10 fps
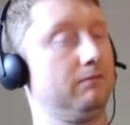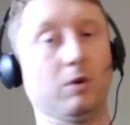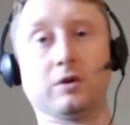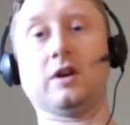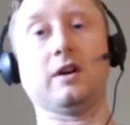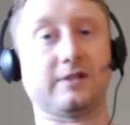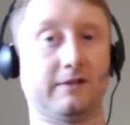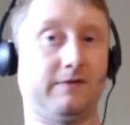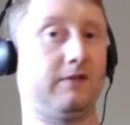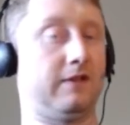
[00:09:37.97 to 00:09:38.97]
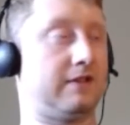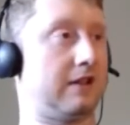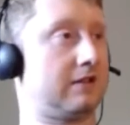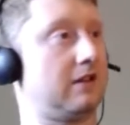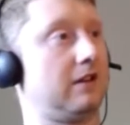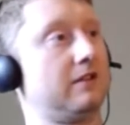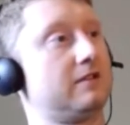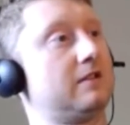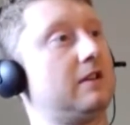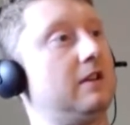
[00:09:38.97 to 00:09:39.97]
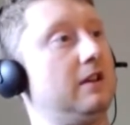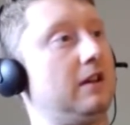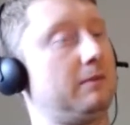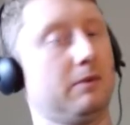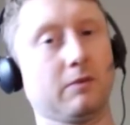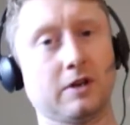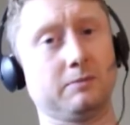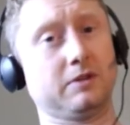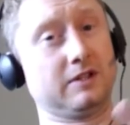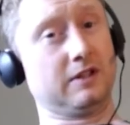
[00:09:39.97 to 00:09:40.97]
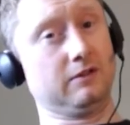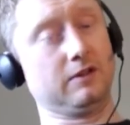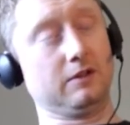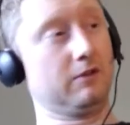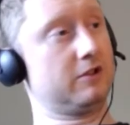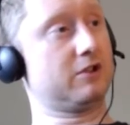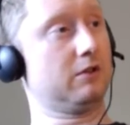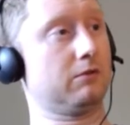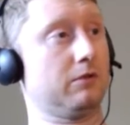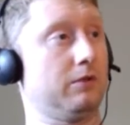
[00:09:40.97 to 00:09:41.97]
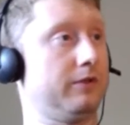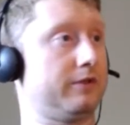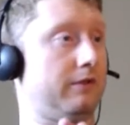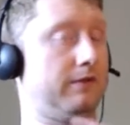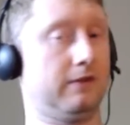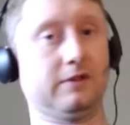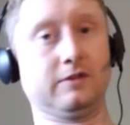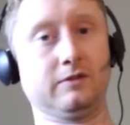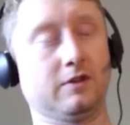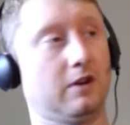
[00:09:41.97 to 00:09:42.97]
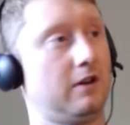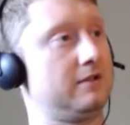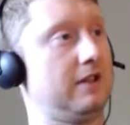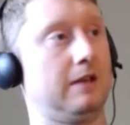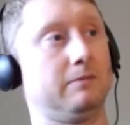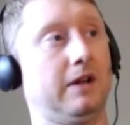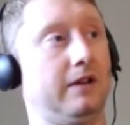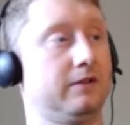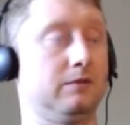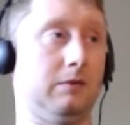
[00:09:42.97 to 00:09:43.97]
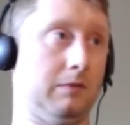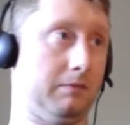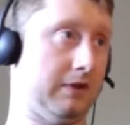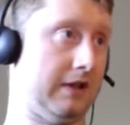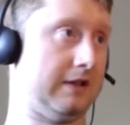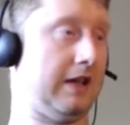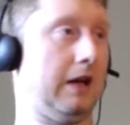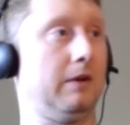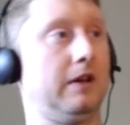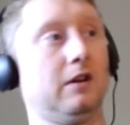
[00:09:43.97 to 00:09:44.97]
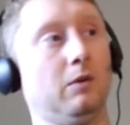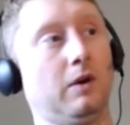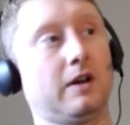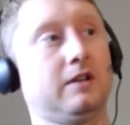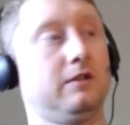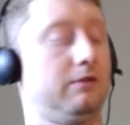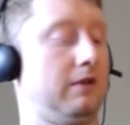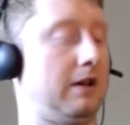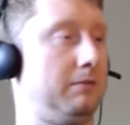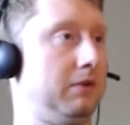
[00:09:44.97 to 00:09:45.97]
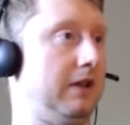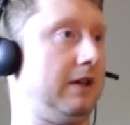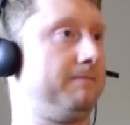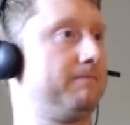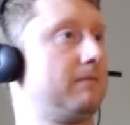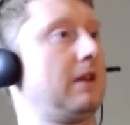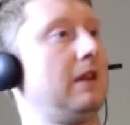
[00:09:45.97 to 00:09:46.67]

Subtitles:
more cards, like 56 cards. But we're going to play the original rules are 52 cards, 8 piles. So we'll play it that way, and I'll walk you through how to play it